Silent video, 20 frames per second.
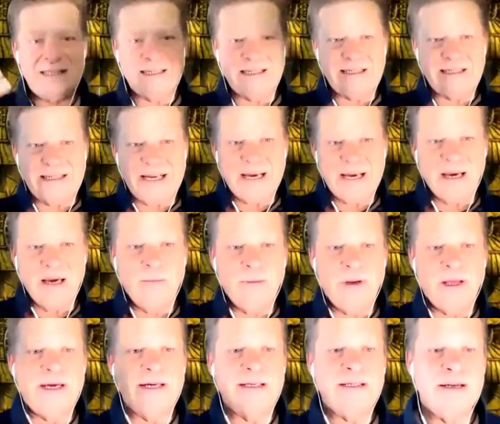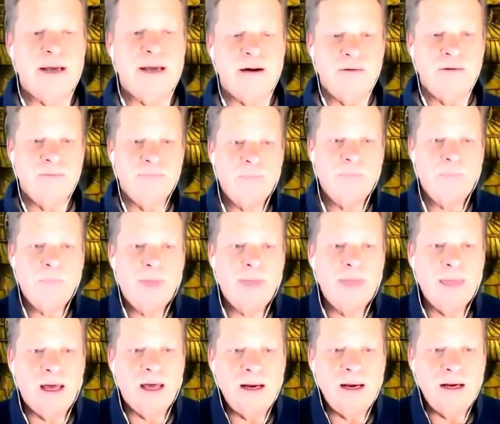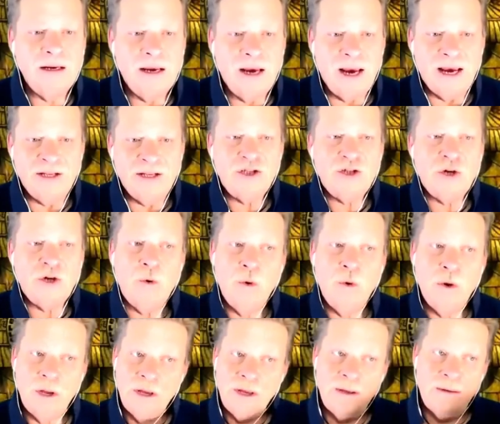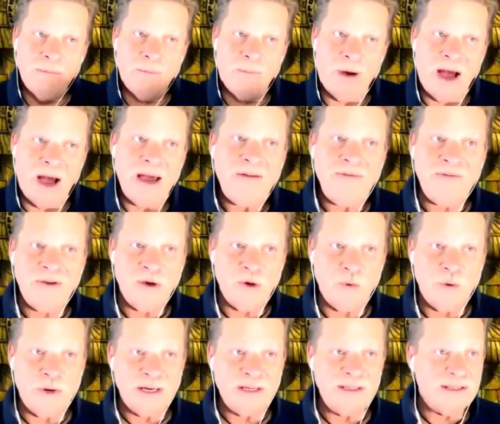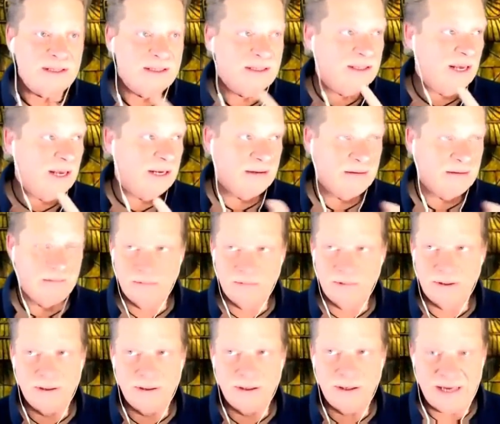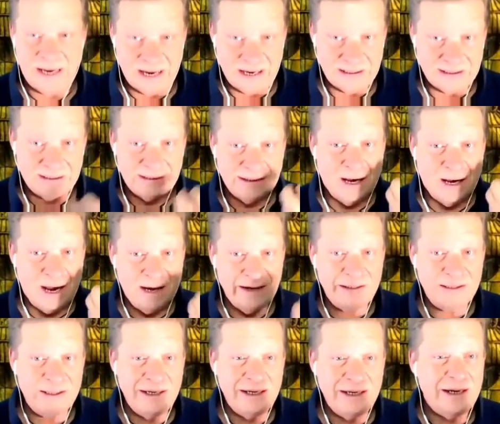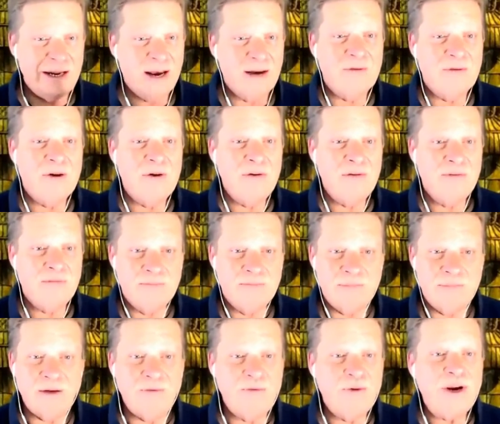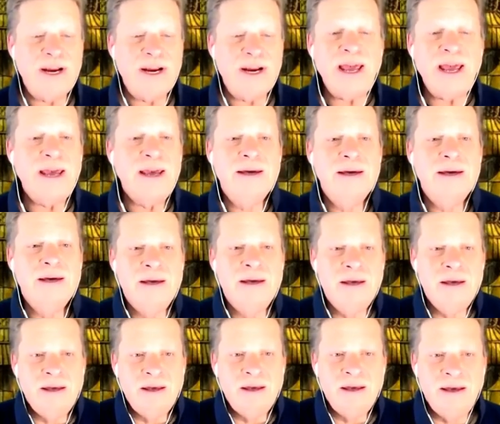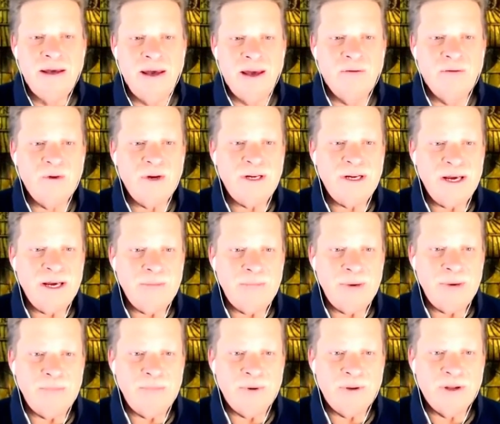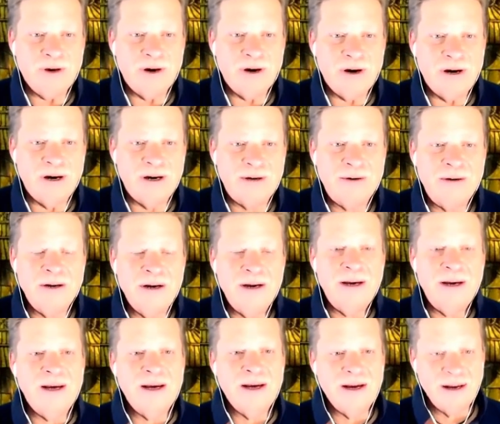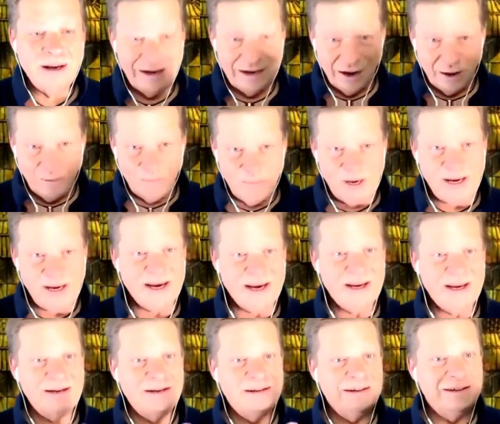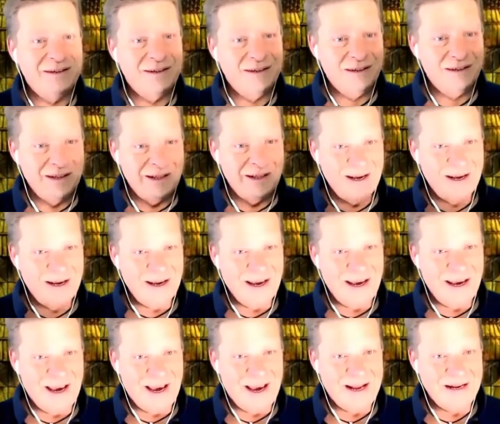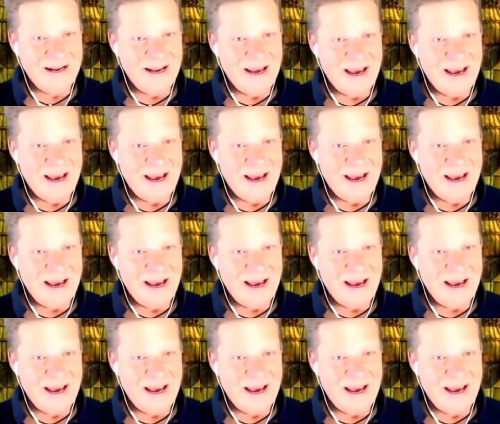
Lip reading: is taking place now, right? And so my view is that, yes, I see it every day. Every day people are coming in and